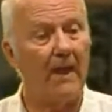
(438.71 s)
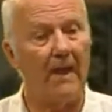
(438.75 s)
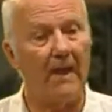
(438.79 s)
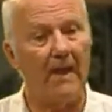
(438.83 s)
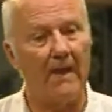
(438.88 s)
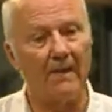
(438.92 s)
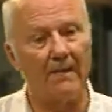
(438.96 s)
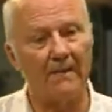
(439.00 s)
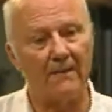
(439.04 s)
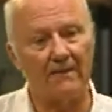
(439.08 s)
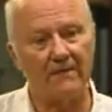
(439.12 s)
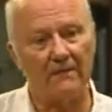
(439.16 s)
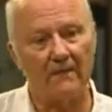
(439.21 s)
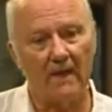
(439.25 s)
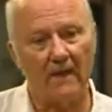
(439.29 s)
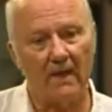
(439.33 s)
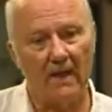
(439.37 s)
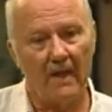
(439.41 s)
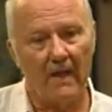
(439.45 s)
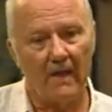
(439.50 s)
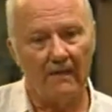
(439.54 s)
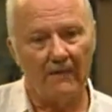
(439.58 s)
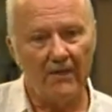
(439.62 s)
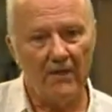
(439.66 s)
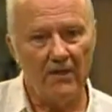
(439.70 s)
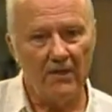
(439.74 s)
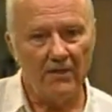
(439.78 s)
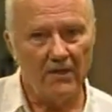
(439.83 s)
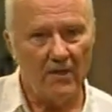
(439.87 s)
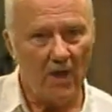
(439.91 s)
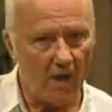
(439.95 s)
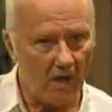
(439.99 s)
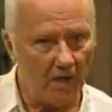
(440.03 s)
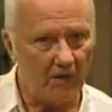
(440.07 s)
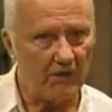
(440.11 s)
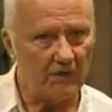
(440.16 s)
is the
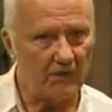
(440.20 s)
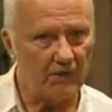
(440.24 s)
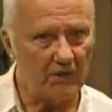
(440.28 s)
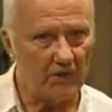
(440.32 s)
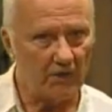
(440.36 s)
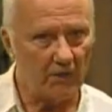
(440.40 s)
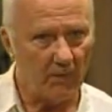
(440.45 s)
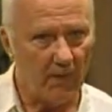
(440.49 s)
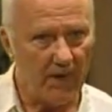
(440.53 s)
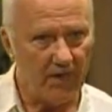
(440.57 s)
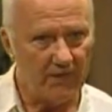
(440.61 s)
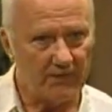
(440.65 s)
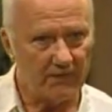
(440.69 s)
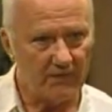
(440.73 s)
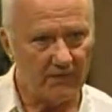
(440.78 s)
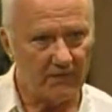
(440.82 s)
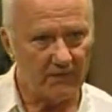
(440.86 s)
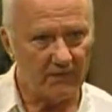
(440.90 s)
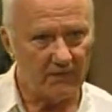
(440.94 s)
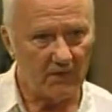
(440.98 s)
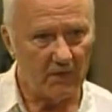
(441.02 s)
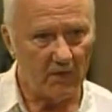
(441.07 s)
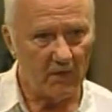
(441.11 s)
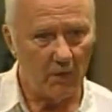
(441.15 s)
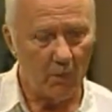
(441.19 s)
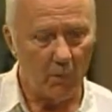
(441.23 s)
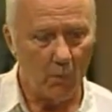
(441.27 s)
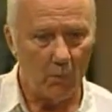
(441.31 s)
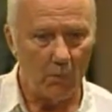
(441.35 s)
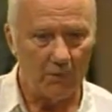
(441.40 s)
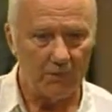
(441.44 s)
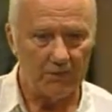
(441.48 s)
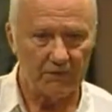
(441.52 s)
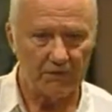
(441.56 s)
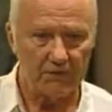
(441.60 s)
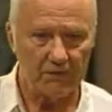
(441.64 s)
young generations
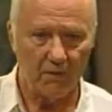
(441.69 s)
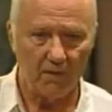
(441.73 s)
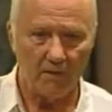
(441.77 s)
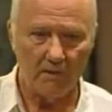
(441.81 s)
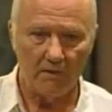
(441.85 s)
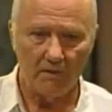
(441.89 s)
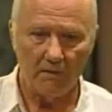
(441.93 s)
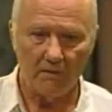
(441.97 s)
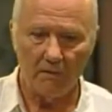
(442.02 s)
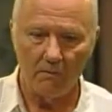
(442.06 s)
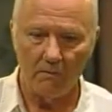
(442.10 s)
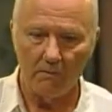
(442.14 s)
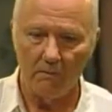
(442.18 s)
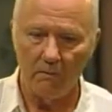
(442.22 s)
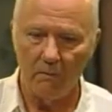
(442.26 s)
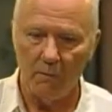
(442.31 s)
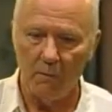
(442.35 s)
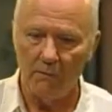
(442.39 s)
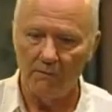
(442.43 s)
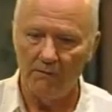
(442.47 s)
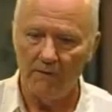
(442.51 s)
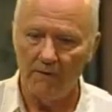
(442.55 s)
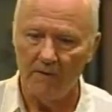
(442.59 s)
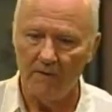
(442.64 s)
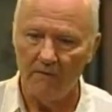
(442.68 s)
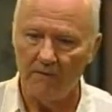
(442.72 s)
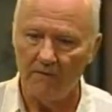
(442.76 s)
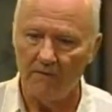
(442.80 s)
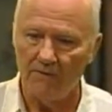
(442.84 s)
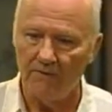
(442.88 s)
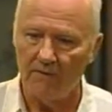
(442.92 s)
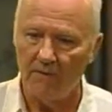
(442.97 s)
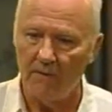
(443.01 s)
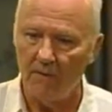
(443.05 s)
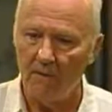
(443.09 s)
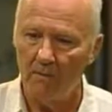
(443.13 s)
will start moving
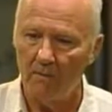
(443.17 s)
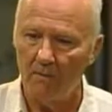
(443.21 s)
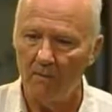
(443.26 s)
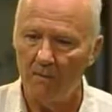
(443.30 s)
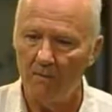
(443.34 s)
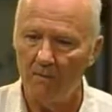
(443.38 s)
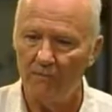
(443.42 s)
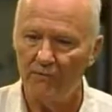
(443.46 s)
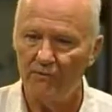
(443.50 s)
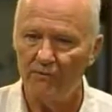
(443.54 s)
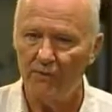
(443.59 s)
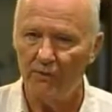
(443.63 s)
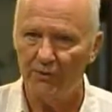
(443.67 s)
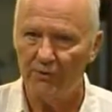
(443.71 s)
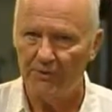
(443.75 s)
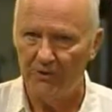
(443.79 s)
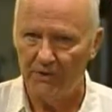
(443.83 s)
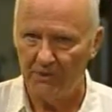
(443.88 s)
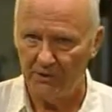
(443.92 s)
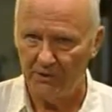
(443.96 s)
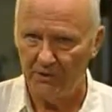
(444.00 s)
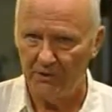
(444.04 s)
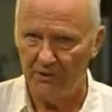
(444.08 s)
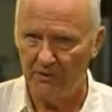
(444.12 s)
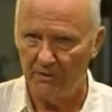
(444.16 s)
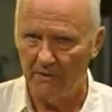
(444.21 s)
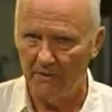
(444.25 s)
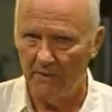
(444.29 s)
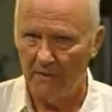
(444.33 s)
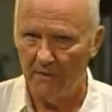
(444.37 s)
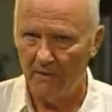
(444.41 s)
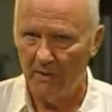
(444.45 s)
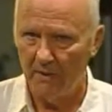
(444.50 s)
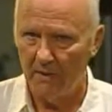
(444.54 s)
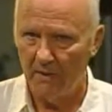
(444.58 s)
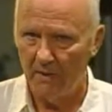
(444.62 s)
from
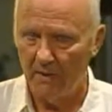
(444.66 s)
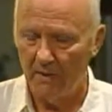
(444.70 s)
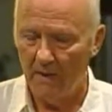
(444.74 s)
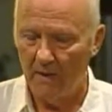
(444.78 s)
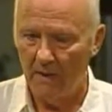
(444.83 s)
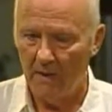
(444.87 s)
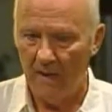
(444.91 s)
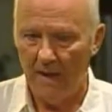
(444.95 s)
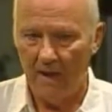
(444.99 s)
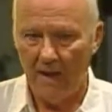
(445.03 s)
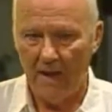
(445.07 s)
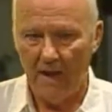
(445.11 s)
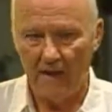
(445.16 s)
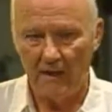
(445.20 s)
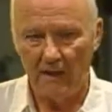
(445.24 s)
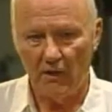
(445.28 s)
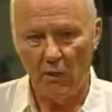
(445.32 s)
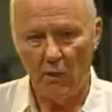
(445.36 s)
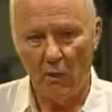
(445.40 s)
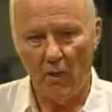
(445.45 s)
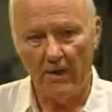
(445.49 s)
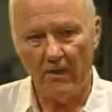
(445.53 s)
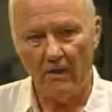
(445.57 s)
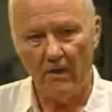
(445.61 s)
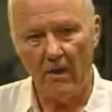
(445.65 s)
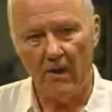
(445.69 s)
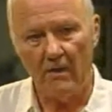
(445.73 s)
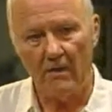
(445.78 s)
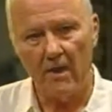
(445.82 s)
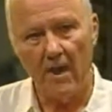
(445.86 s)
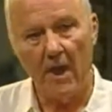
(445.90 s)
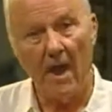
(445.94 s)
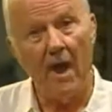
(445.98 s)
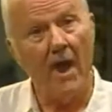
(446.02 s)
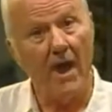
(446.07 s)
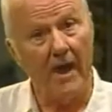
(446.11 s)
tradition and going
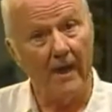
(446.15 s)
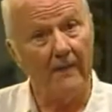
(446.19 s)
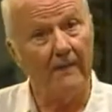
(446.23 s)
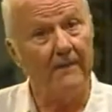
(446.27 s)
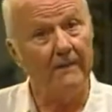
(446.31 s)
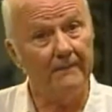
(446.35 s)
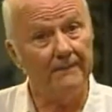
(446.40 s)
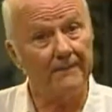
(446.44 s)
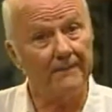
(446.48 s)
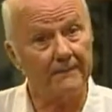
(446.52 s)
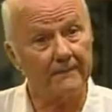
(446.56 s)
online,